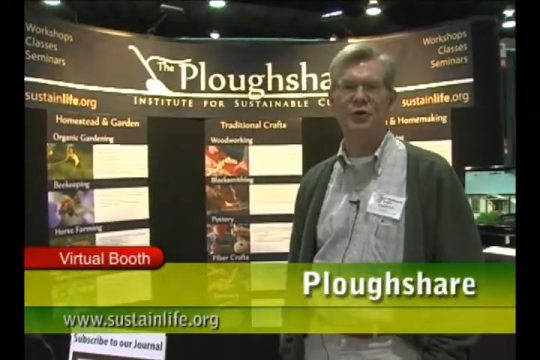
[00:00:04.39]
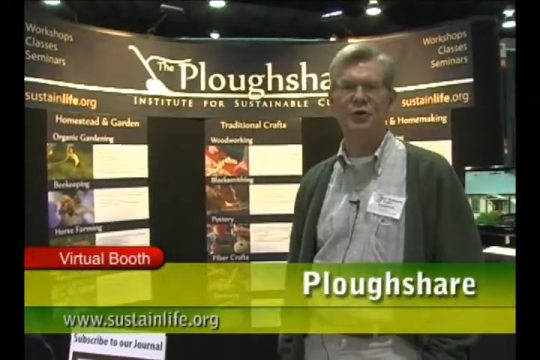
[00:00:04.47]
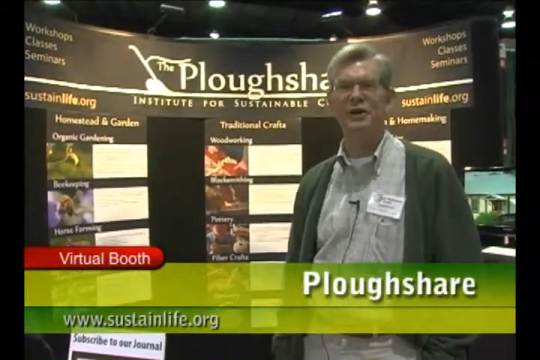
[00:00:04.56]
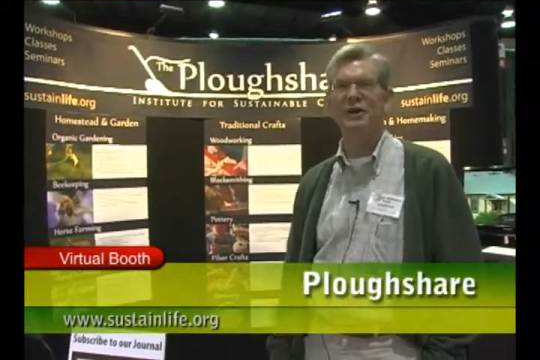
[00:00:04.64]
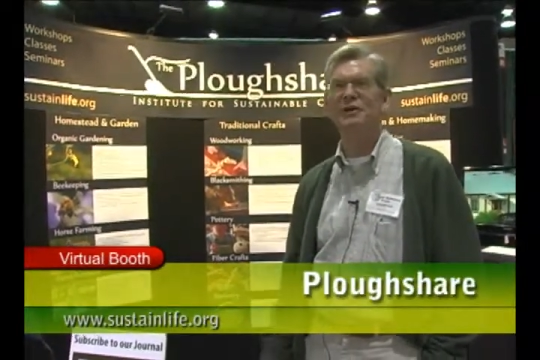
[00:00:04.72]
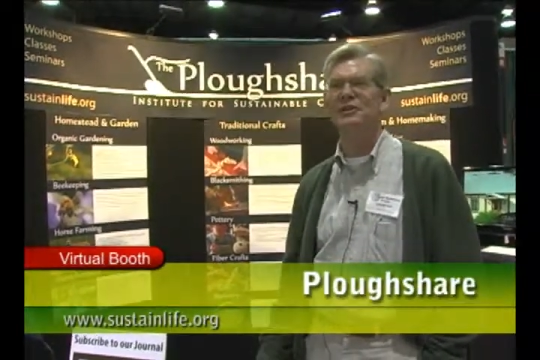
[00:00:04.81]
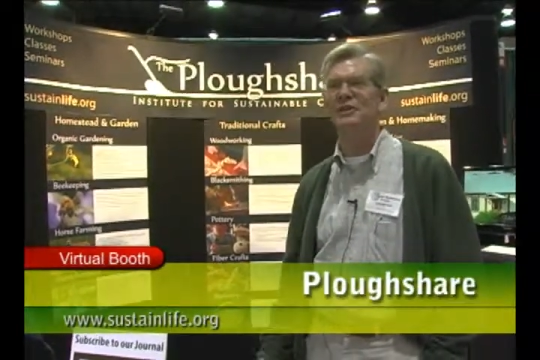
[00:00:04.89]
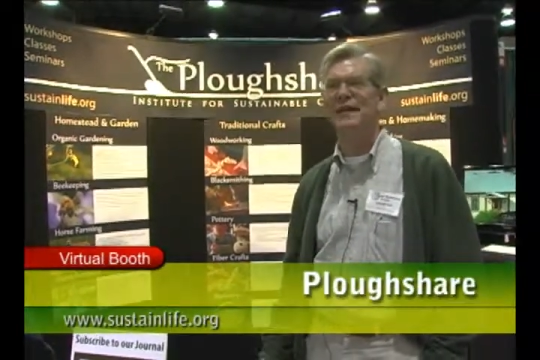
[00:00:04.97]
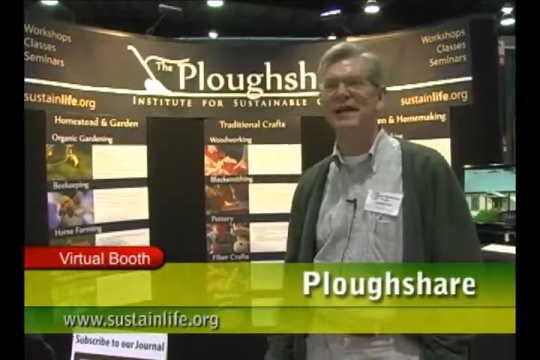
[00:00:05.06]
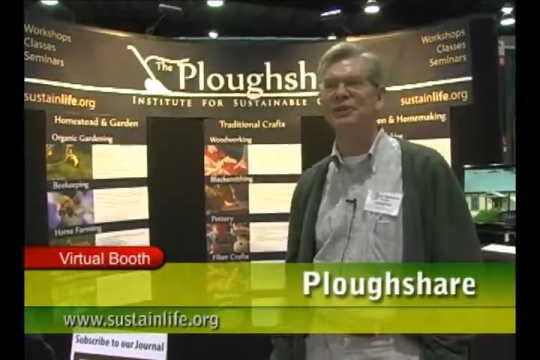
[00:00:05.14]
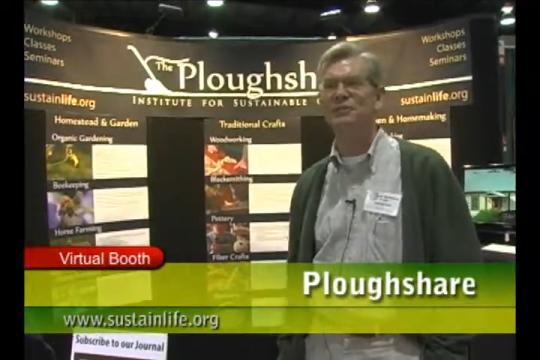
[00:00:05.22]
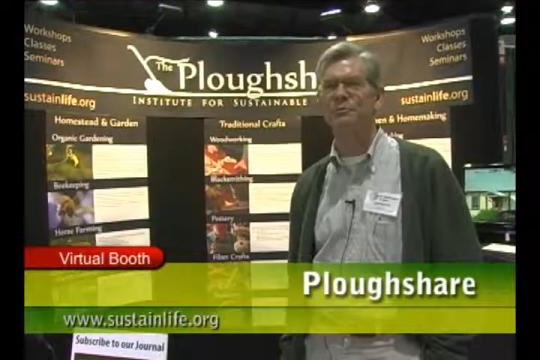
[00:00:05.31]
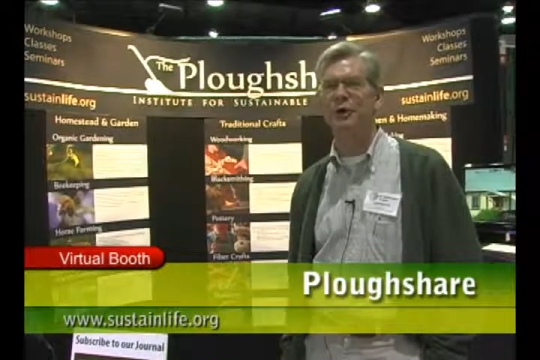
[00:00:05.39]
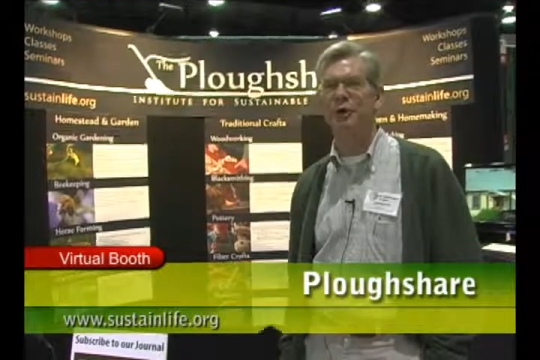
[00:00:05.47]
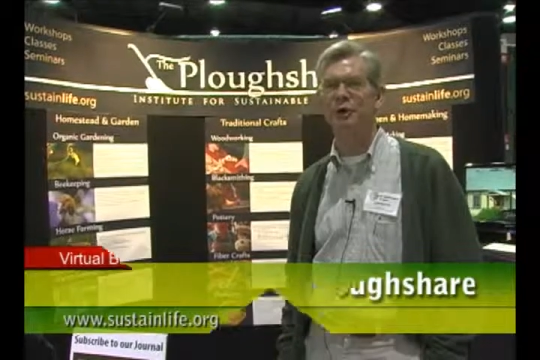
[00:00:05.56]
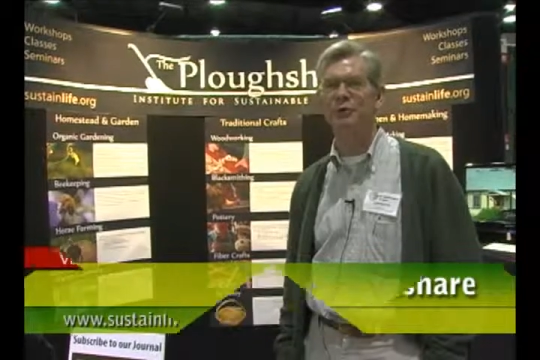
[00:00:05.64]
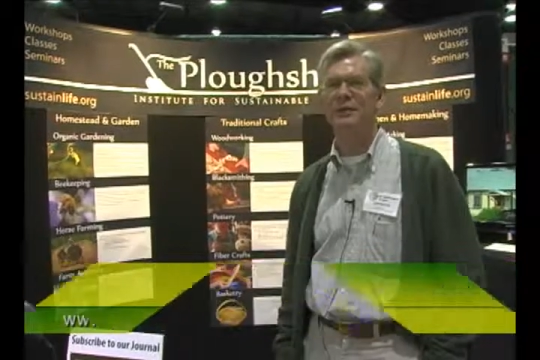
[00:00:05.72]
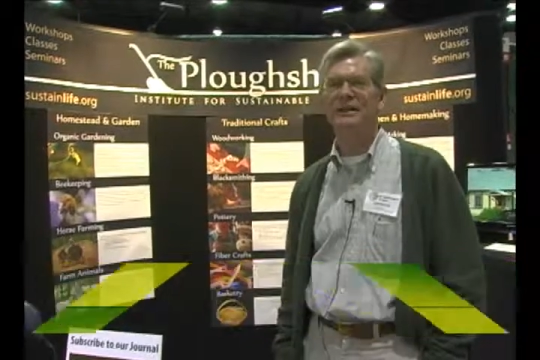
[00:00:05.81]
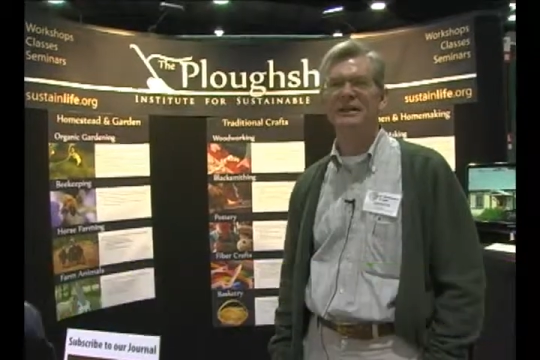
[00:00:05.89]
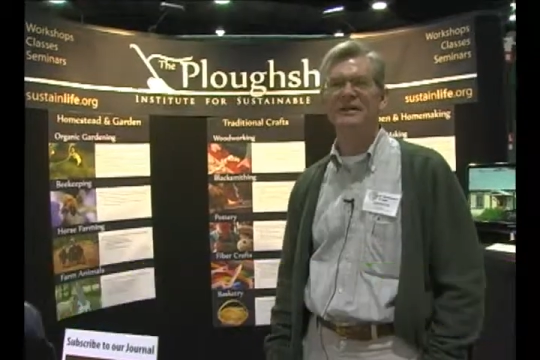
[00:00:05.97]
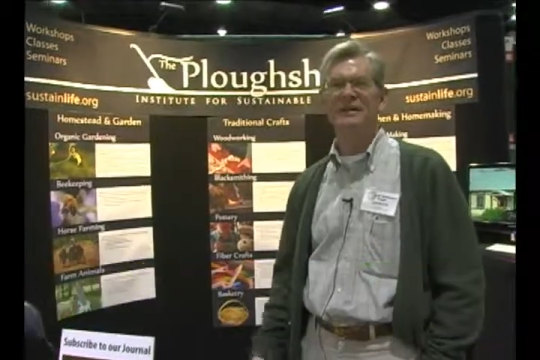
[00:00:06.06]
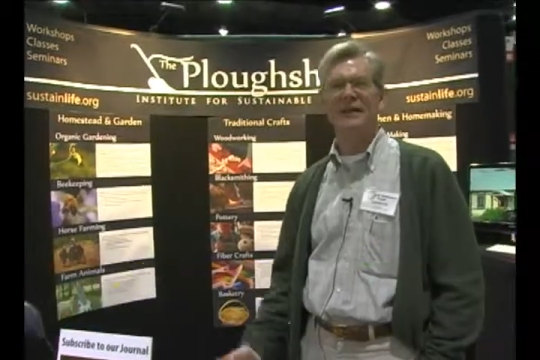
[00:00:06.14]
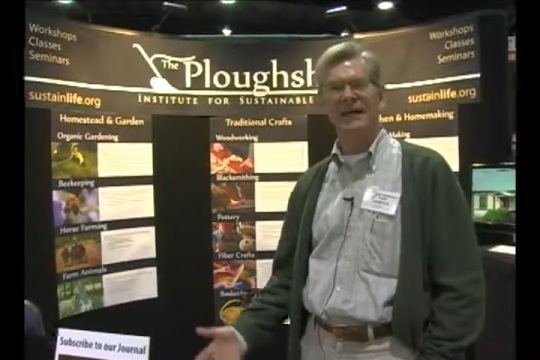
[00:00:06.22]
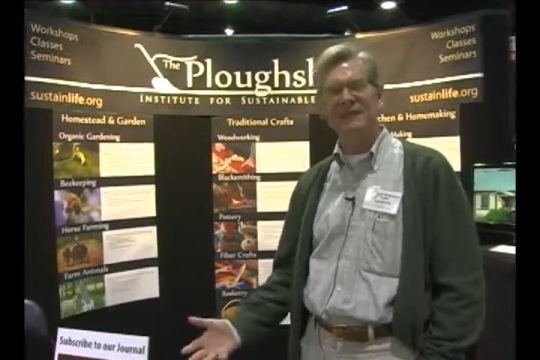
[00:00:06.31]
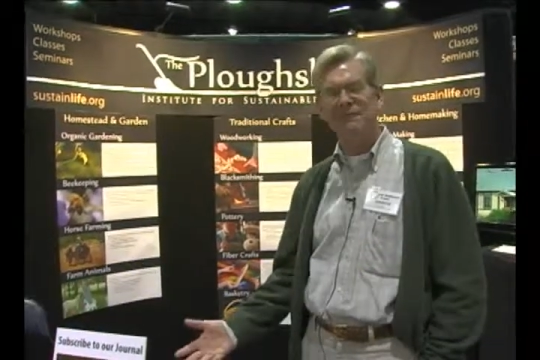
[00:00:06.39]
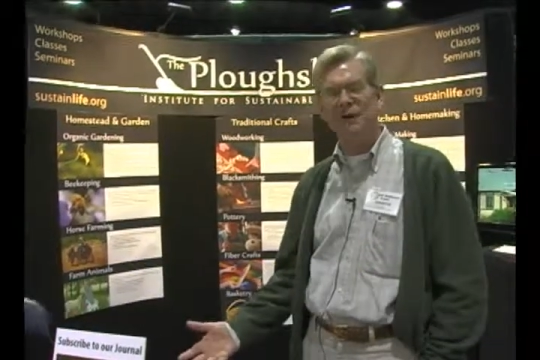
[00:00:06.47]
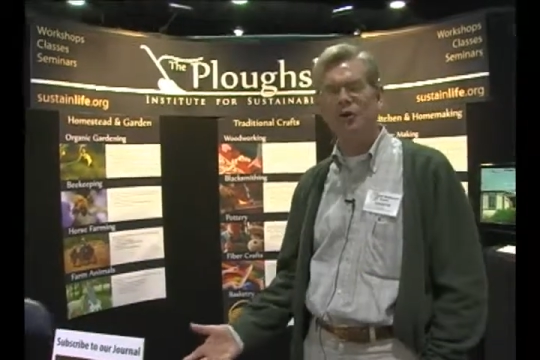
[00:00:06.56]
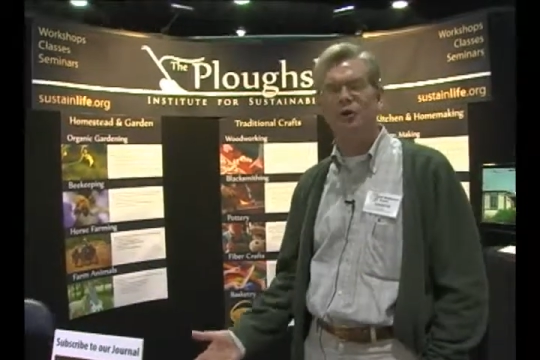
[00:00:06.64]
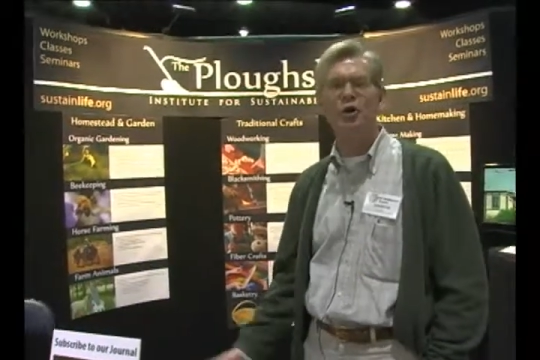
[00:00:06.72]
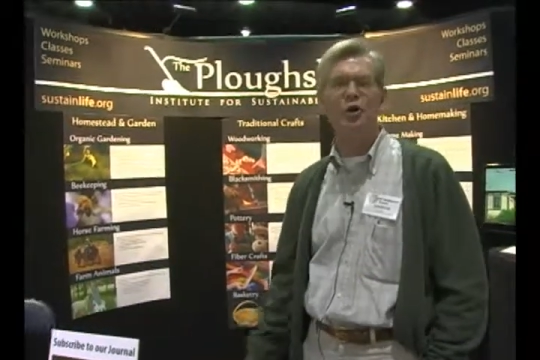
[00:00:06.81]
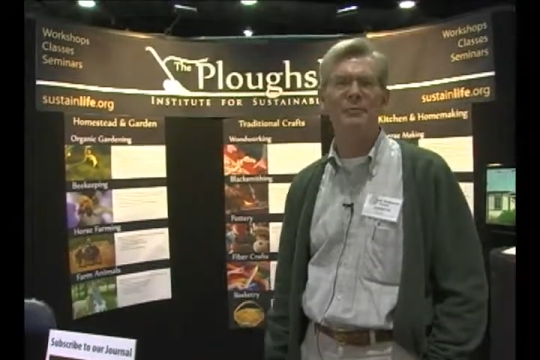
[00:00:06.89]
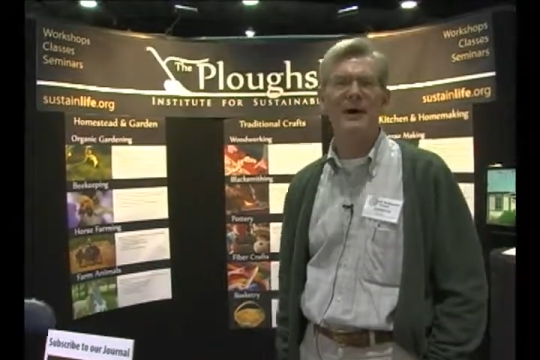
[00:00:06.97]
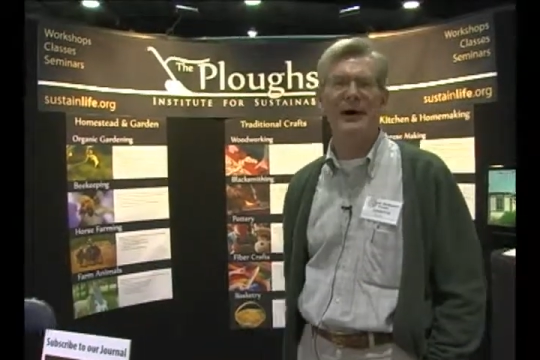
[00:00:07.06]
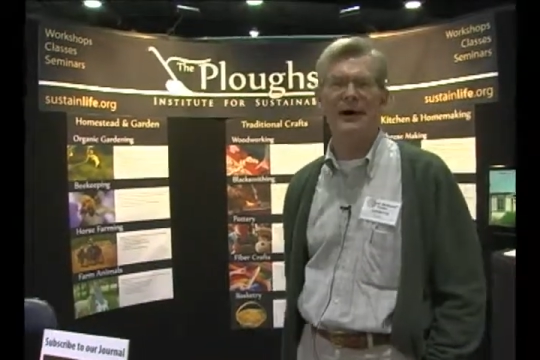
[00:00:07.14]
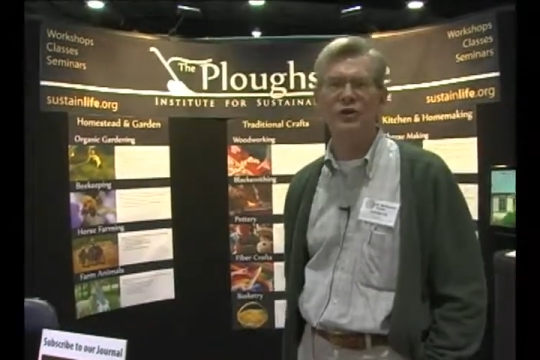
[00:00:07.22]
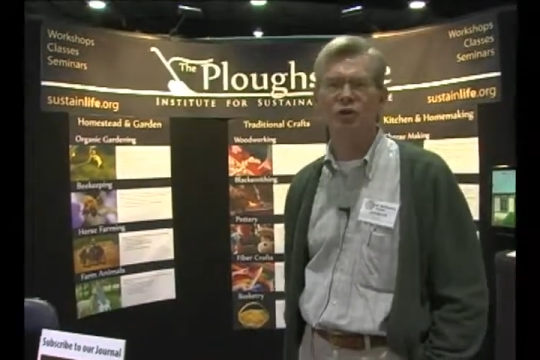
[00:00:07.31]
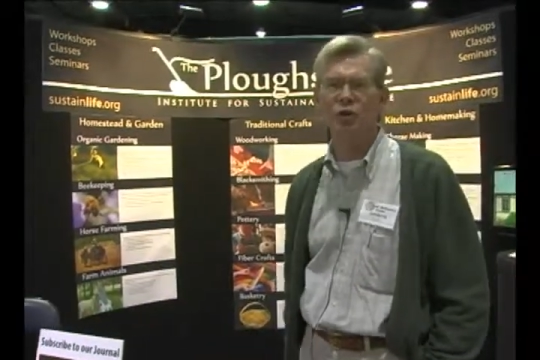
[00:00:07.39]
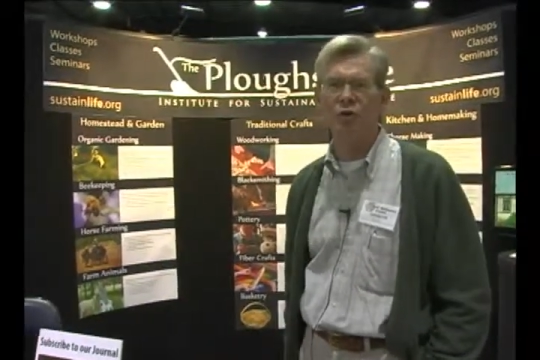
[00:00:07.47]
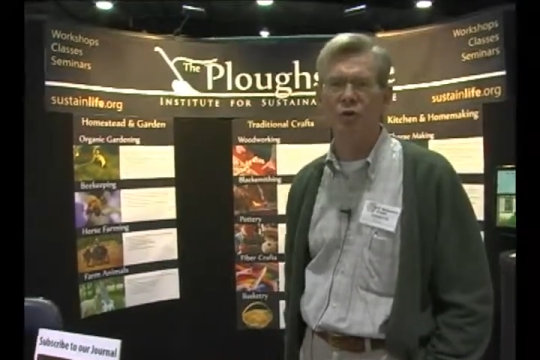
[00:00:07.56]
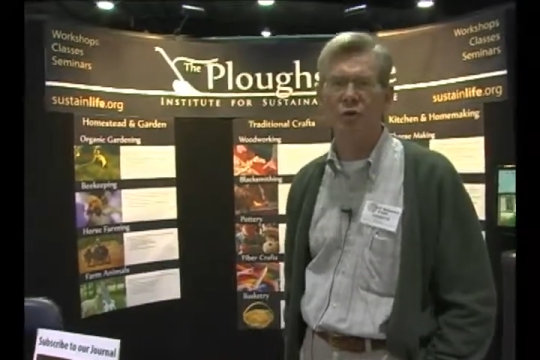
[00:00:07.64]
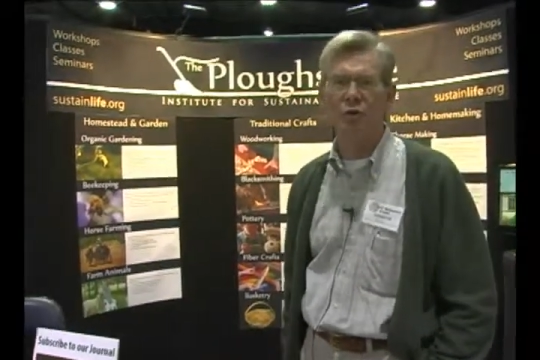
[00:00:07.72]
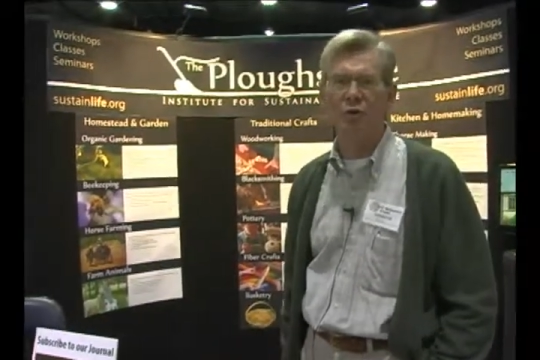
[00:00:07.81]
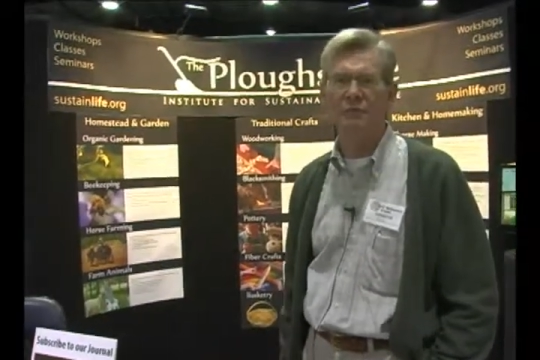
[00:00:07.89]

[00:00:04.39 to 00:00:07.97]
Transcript: We're here at the Expo letting folks know about our school.